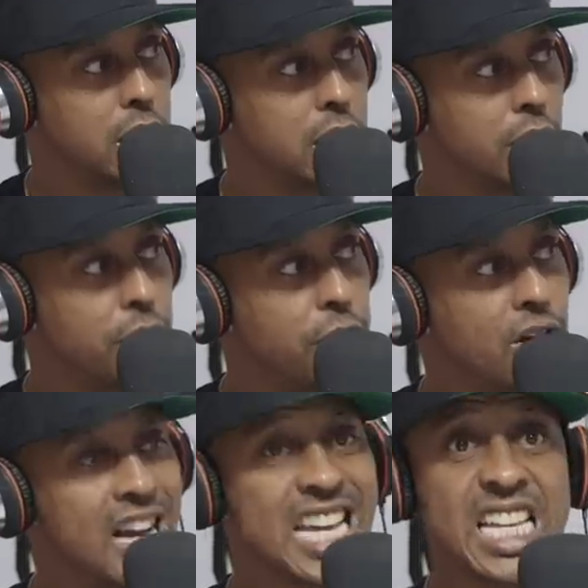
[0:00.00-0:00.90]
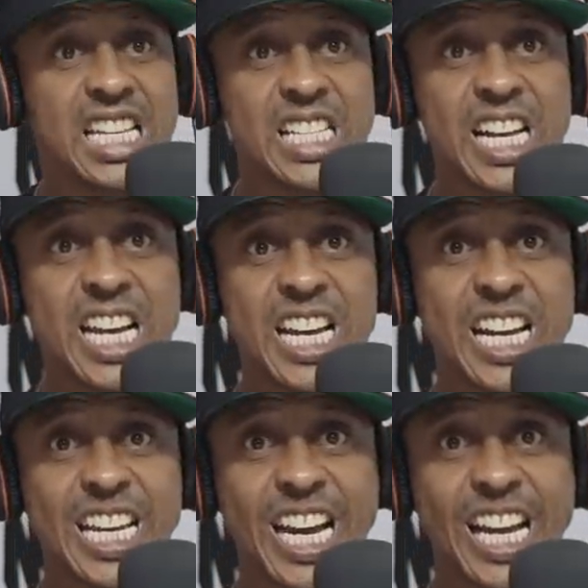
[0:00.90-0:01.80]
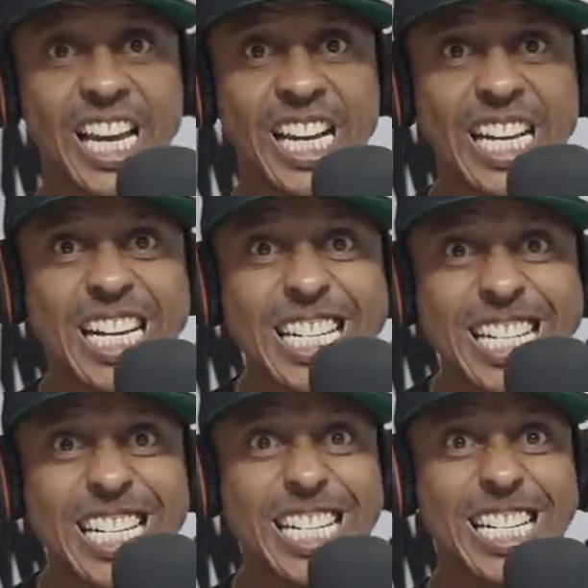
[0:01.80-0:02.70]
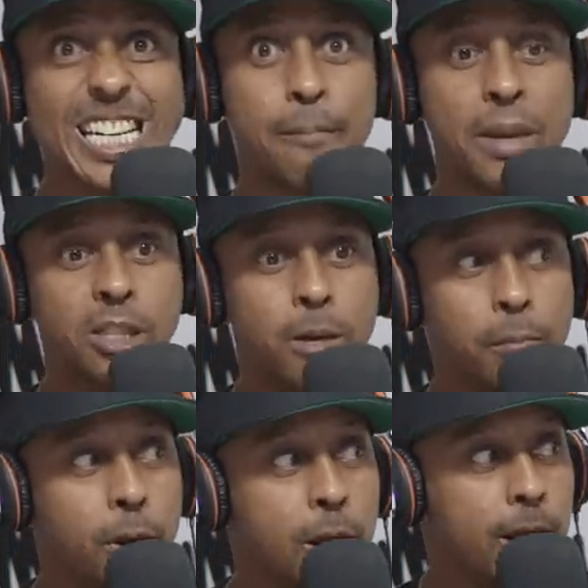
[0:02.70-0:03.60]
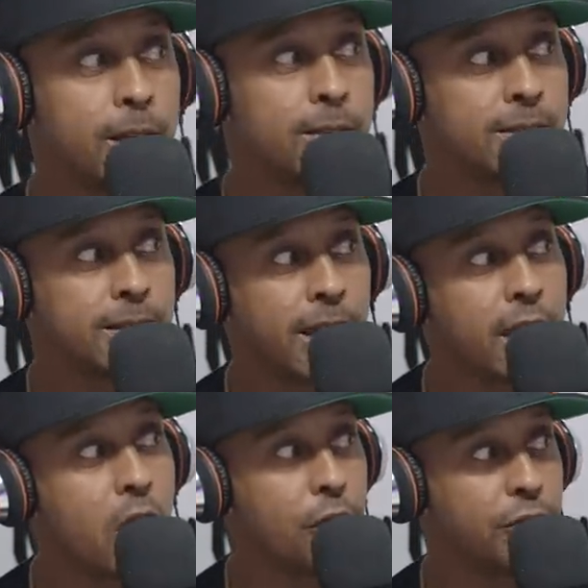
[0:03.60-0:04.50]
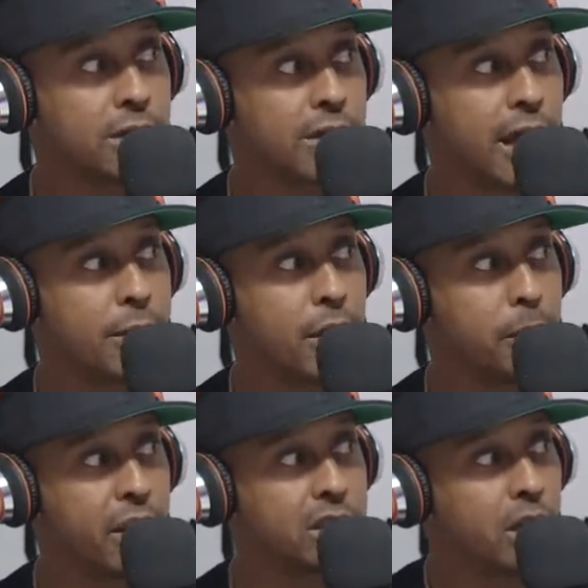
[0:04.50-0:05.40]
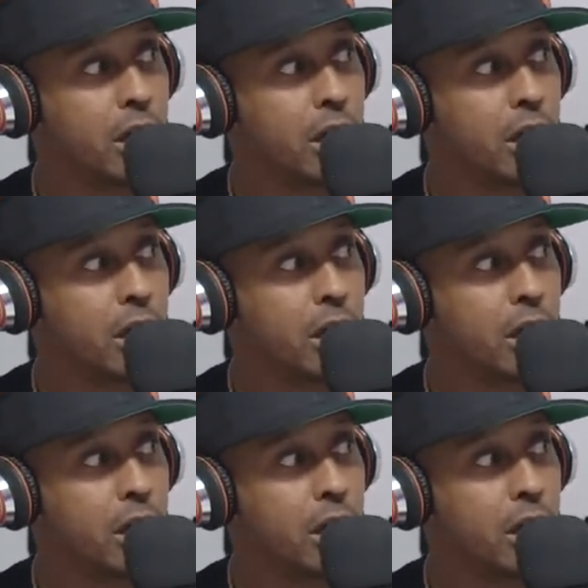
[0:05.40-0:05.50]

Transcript: The fuck are you sucking nigga dick like that? bitch, you're pulling the skin off this hammer, bitch.